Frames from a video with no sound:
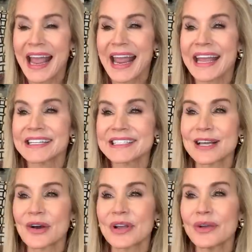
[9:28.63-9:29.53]
And
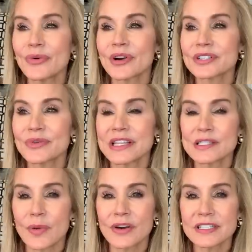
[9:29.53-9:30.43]
so he worked doing
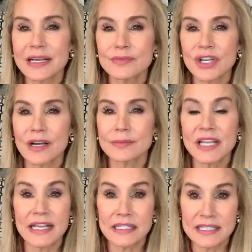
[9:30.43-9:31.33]
these part-time jobs
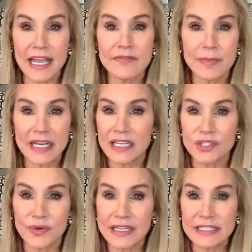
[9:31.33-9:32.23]
and saved money. He's
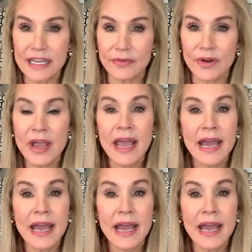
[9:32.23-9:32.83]
a great saver.